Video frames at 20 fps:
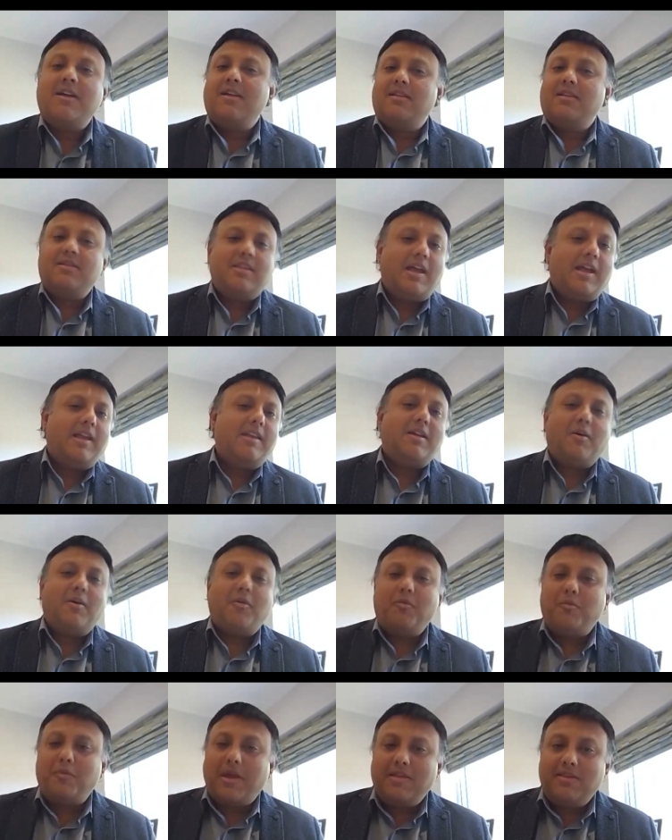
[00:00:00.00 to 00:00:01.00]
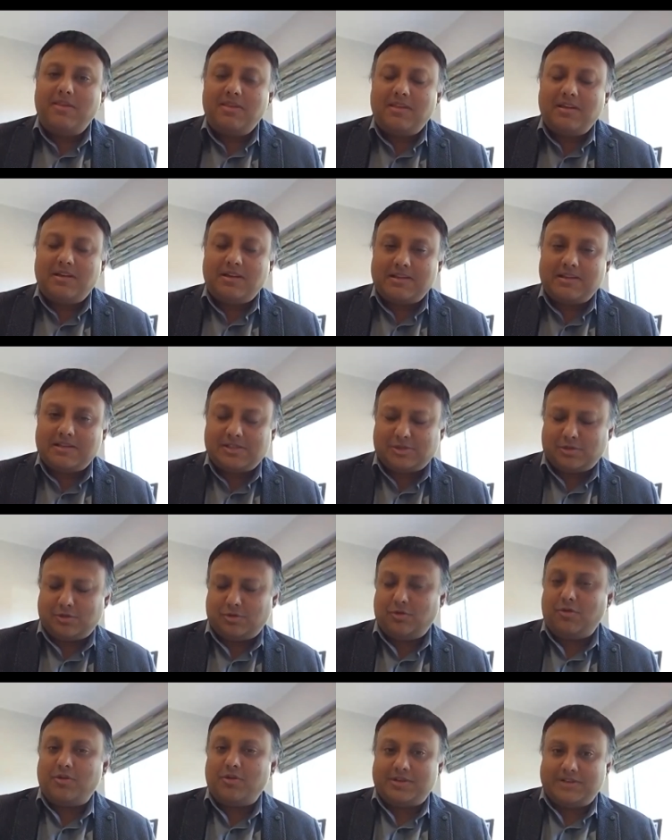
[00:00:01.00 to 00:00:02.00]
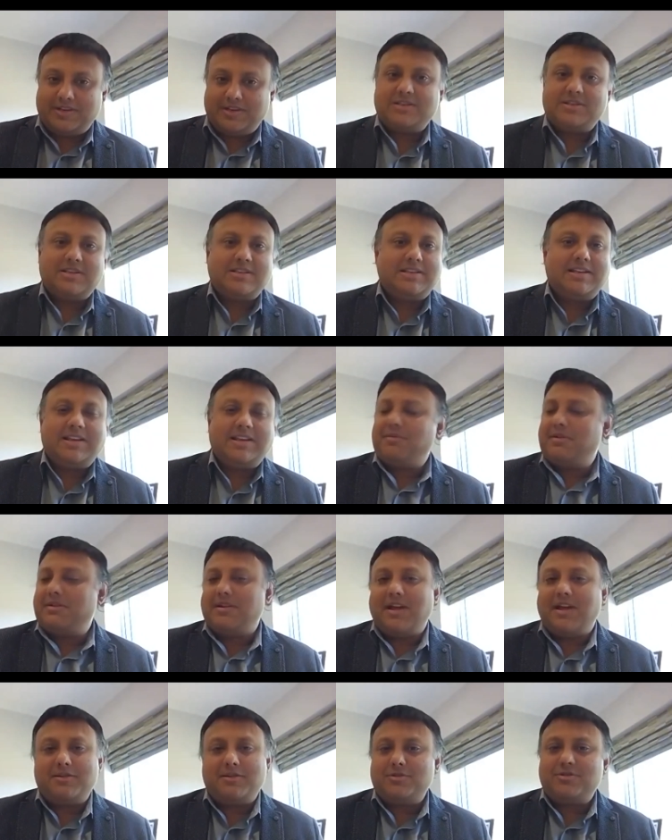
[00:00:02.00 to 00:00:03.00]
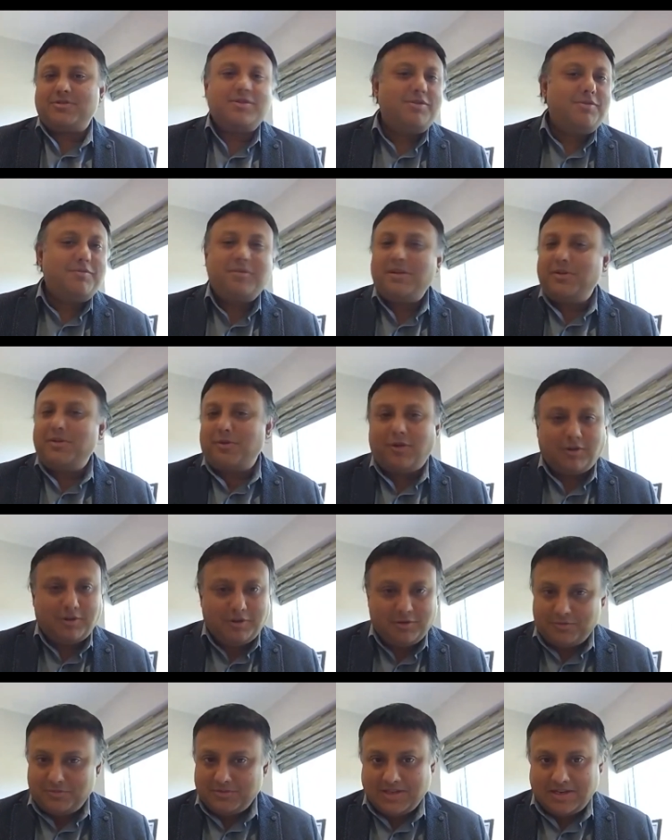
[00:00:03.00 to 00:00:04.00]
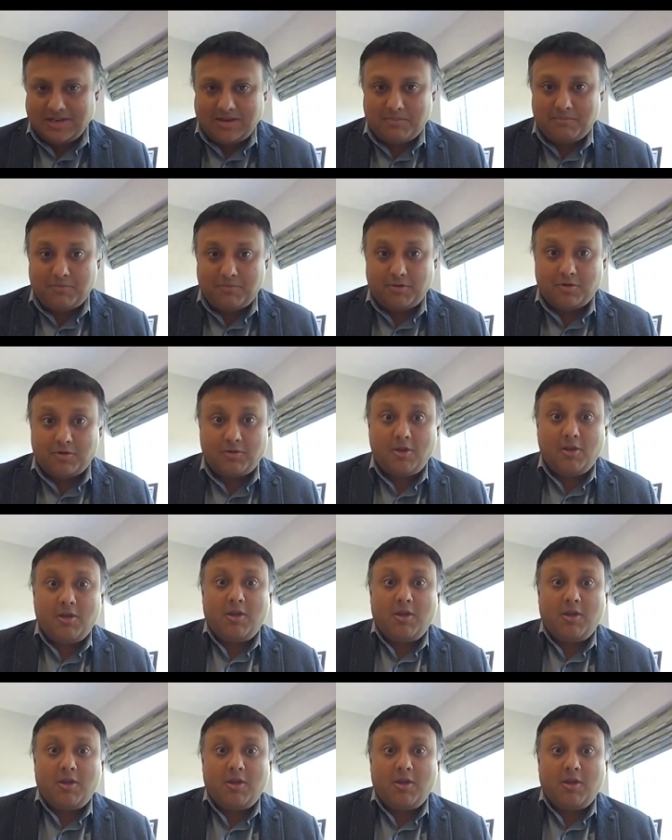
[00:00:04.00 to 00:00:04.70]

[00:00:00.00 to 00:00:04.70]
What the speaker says: then when the straw touches liquid nitrogen, you will not lose that embryo.